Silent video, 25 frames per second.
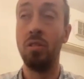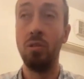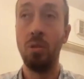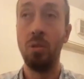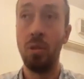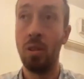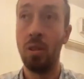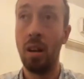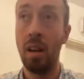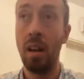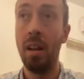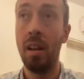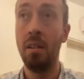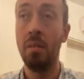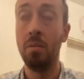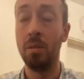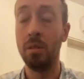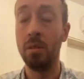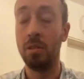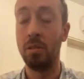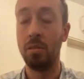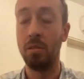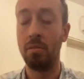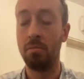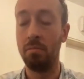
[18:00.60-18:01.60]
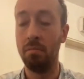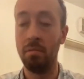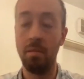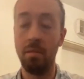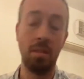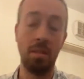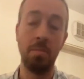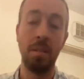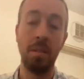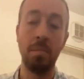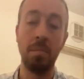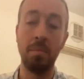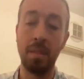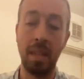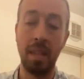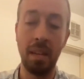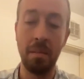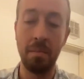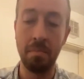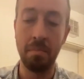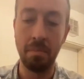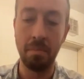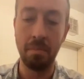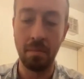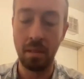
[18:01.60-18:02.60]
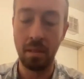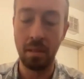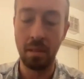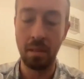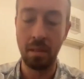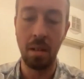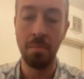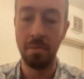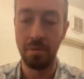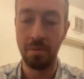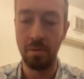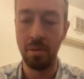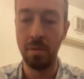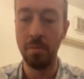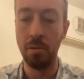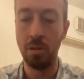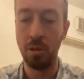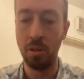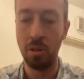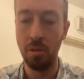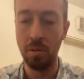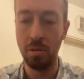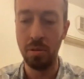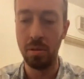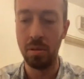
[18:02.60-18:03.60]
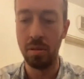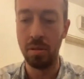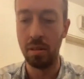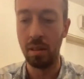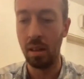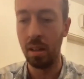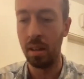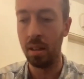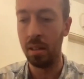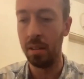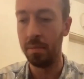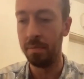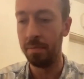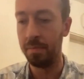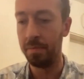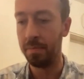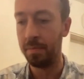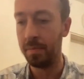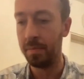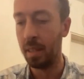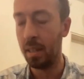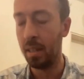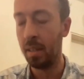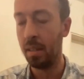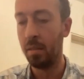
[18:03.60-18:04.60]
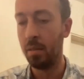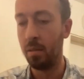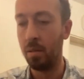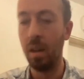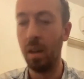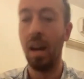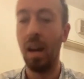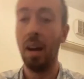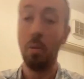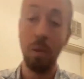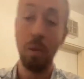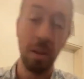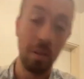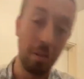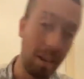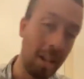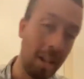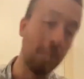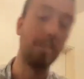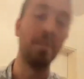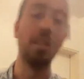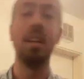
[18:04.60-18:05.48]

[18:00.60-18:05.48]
the Torah, which sometimes can come from Jews, whether